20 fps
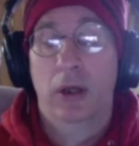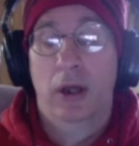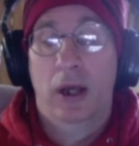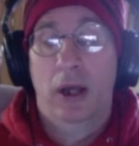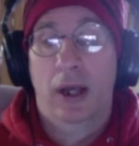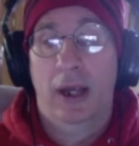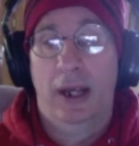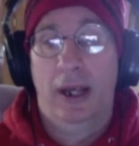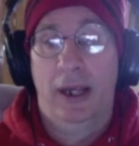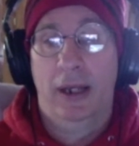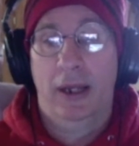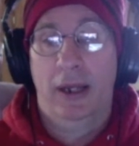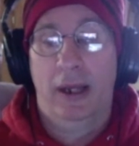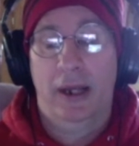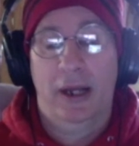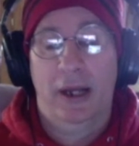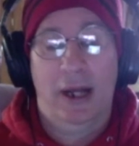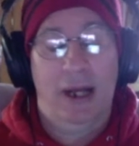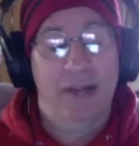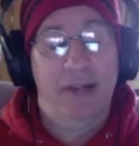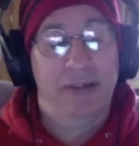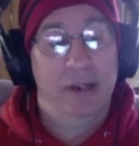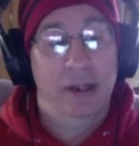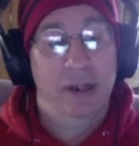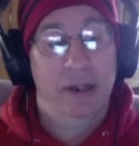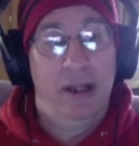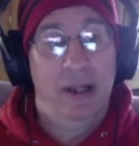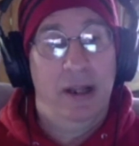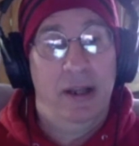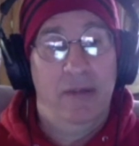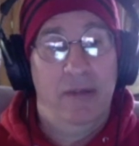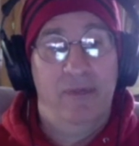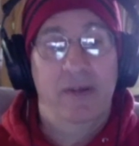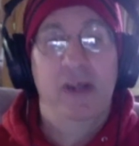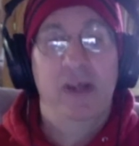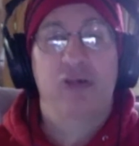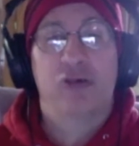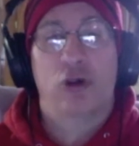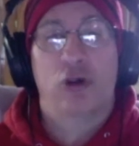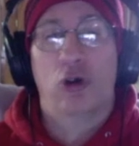And I tell you, if
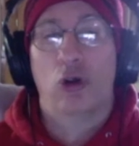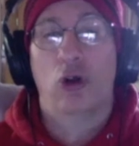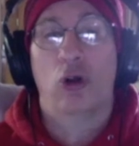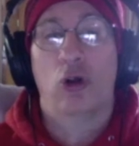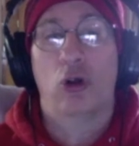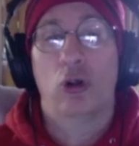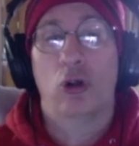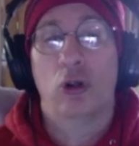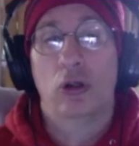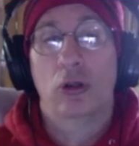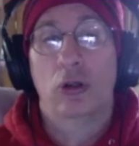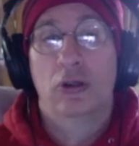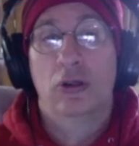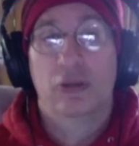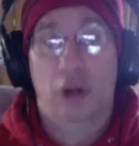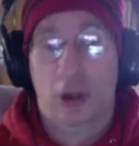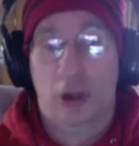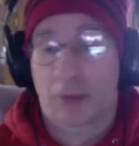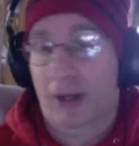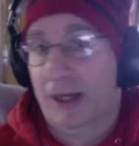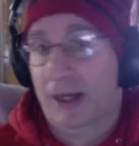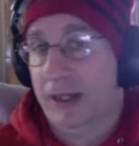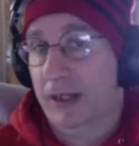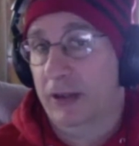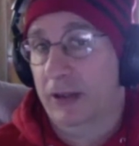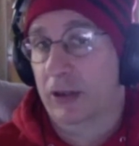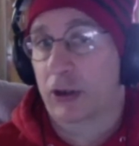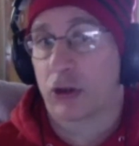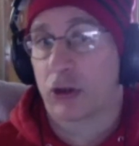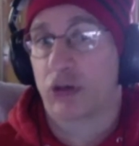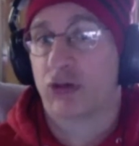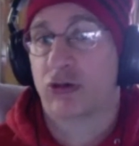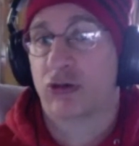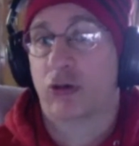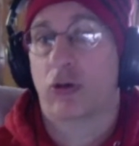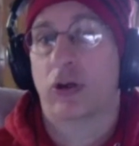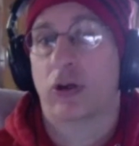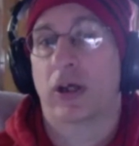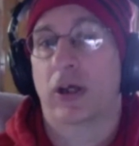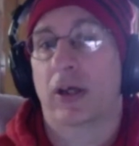East Hall, talking about getting a good
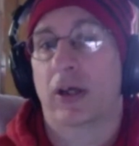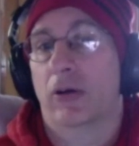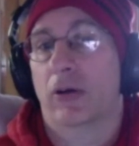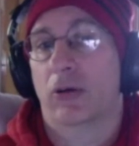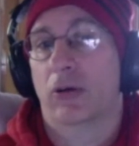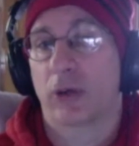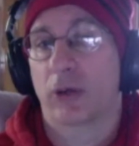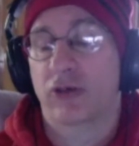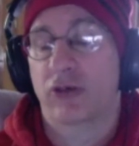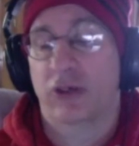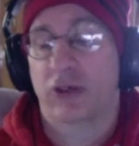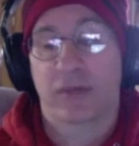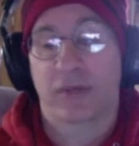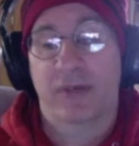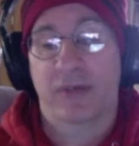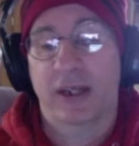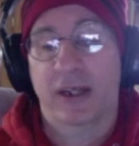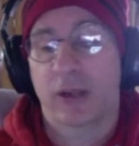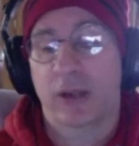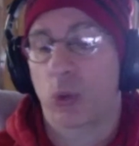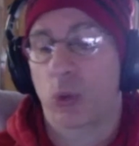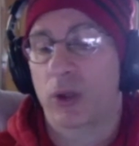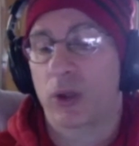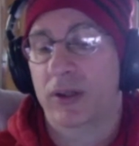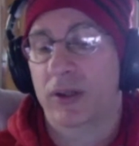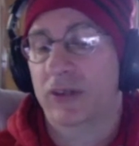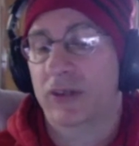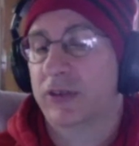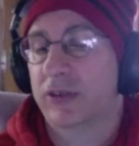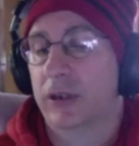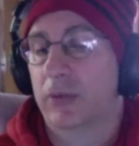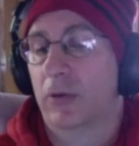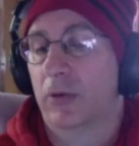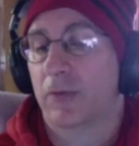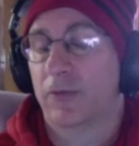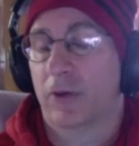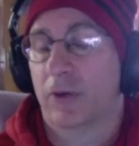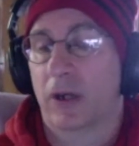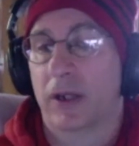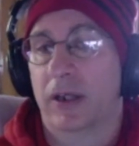start out on a region, if they can win this game on
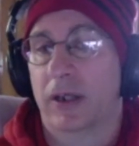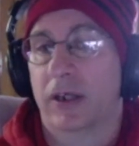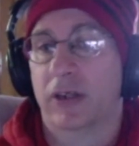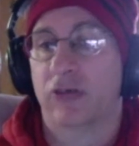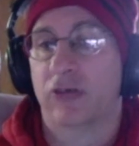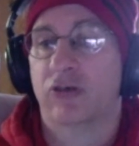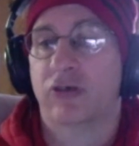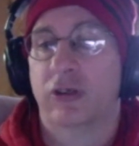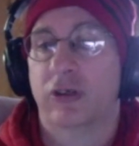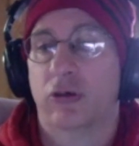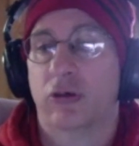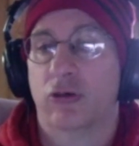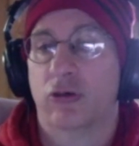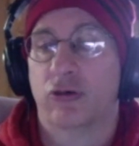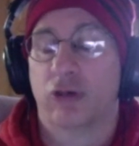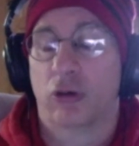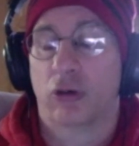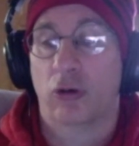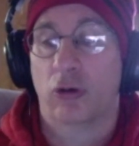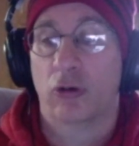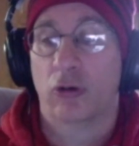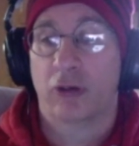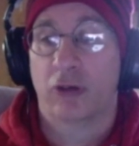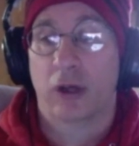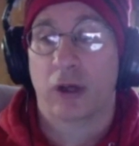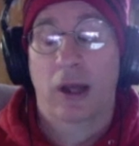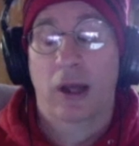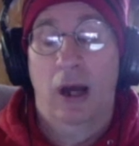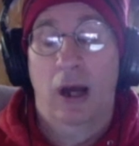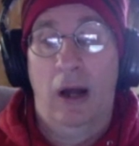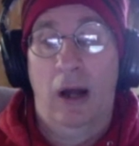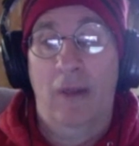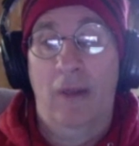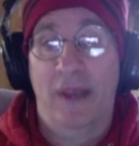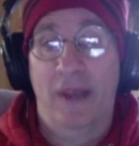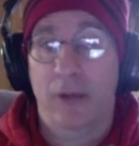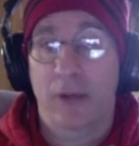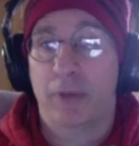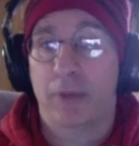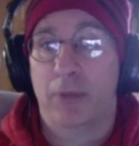Friday against Cedar Shoals, they
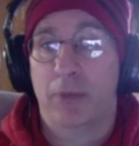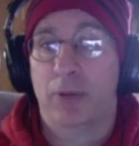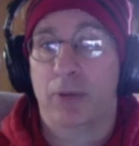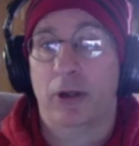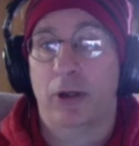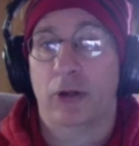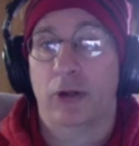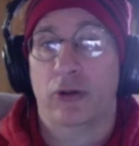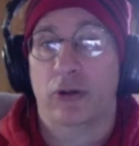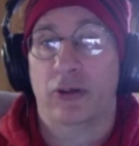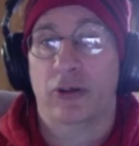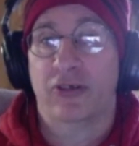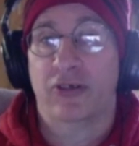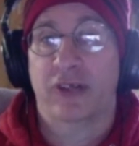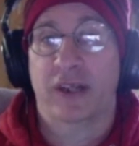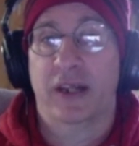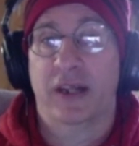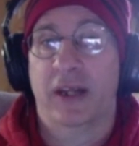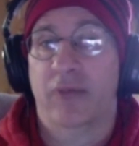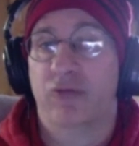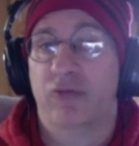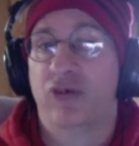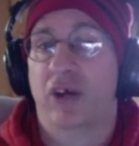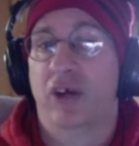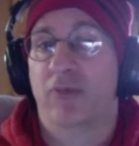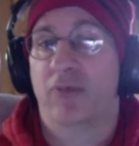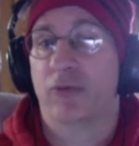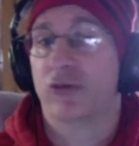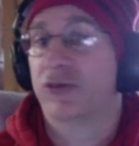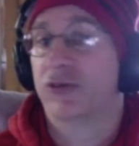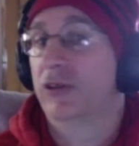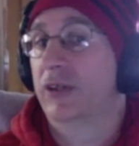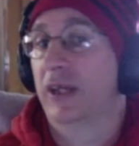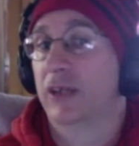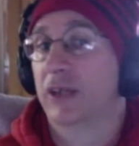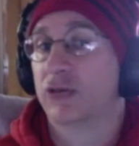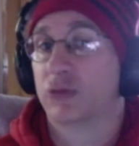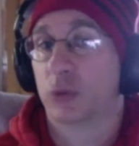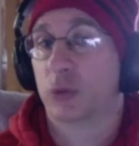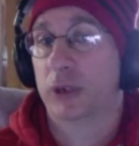could be a player in this thing. They have Jefferson
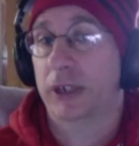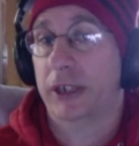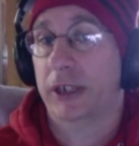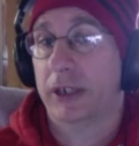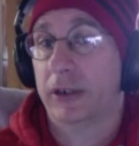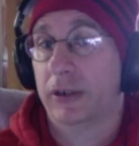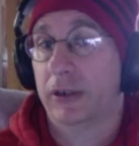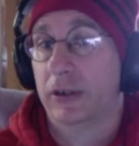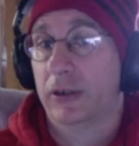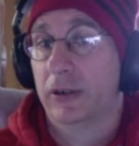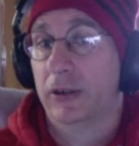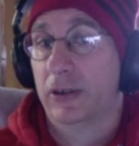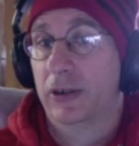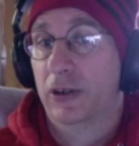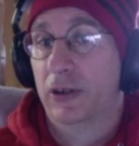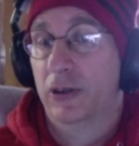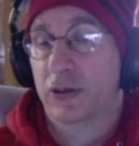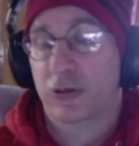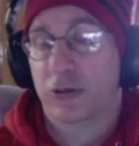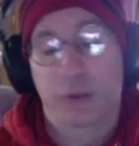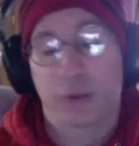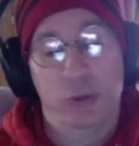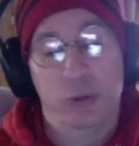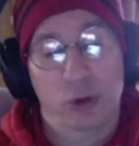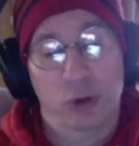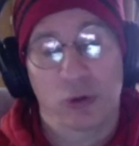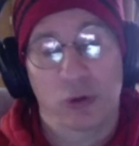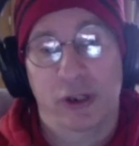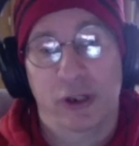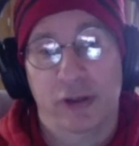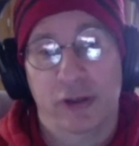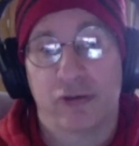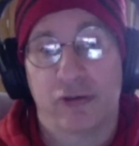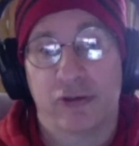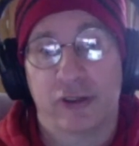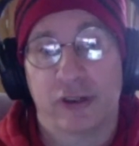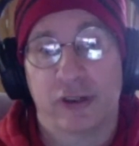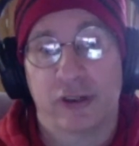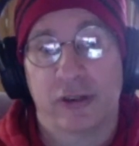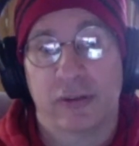next week, so it'll be really
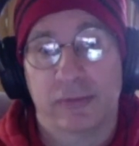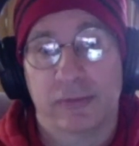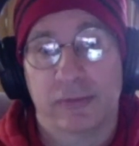interesting.